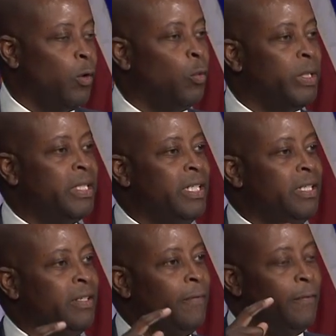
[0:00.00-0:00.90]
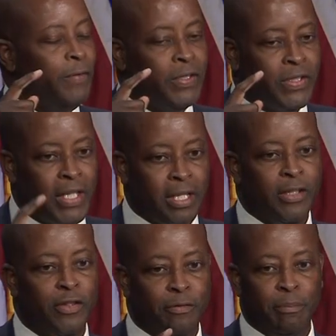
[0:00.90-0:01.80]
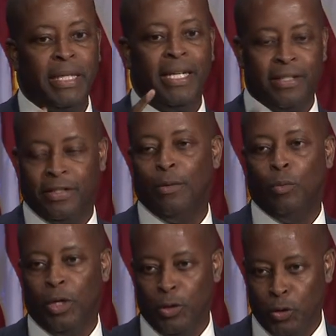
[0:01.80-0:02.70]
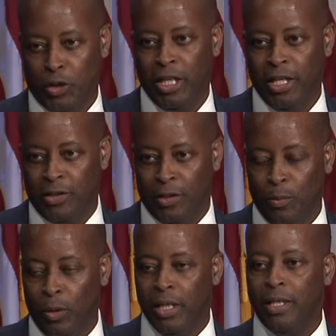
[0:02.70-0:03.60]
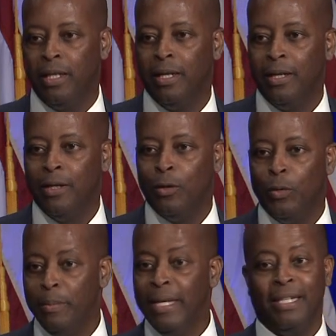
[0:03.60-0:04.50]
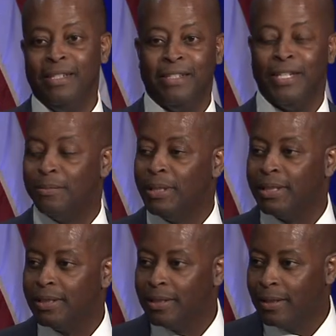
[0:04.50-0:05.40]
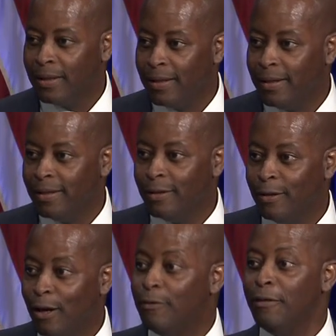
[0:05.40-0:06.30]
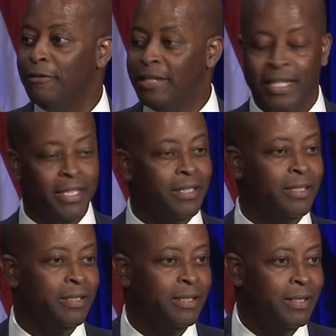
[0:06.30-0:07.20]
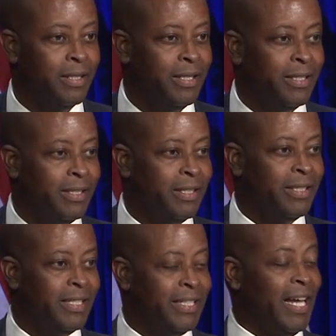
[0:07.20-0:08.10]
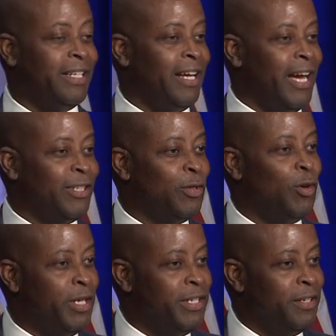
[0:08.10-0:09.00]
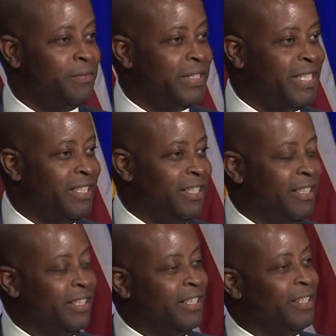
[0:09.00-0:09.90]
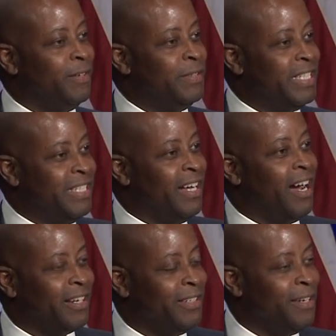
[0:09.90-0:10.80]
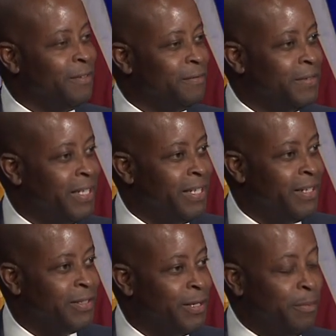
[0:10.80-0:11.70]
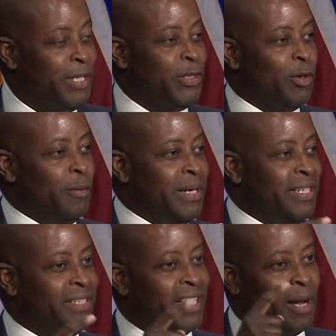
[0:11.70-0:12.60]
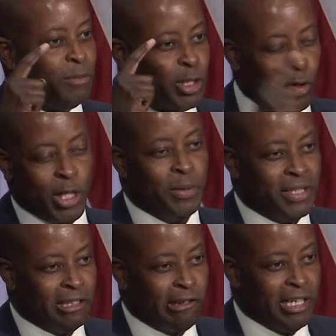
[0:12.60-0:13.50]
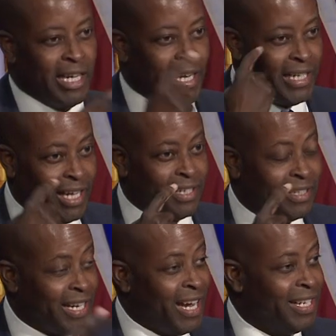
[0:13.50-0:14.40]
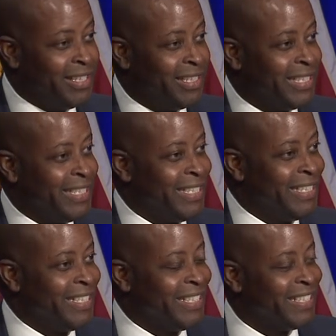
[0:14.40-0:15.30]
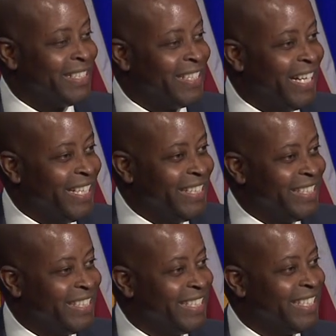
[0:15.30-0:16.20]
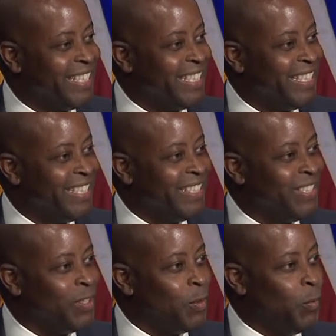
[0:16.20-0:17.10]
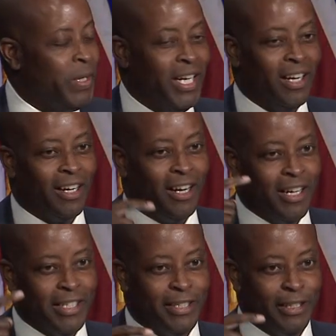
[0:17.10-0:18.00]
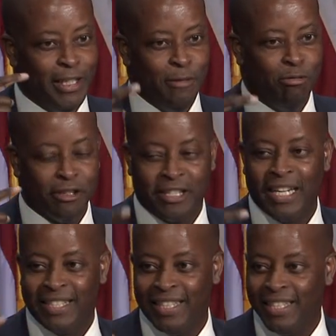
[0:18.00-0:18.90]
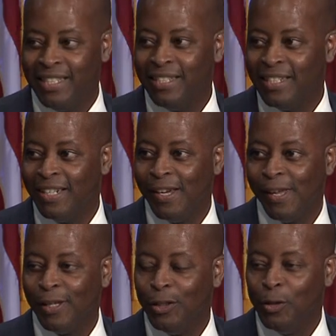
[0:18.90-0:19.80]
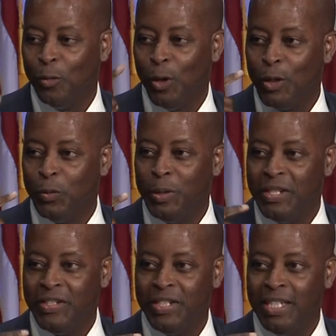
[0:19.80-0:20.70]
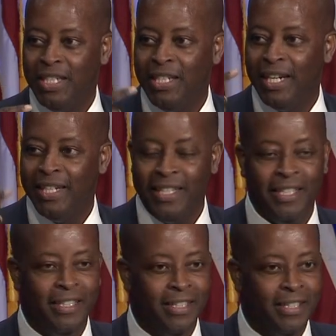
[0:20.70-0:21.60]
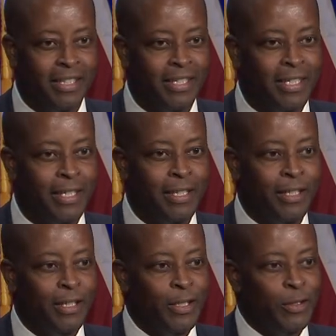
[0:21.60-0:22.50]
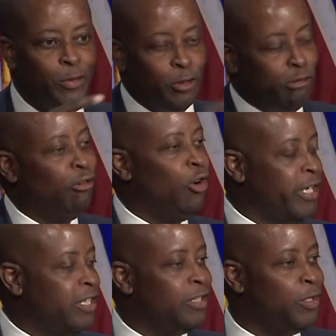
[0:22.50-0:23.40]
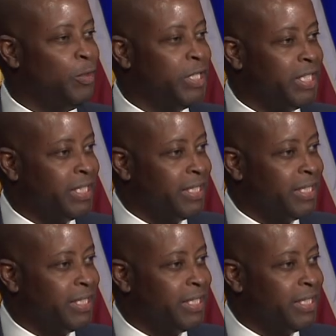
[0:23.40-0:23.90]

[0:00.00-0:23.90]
Within seconds of meeting someone or seeing someone, we make an assessment of everything. Is that guy tall enough? Is he good looking enough? Is he dark enough? Somebody saw me and said, I'm sure he was in Trinidad. He a tan. Right? We are constantly processing what we see and hear to draw a conclusion.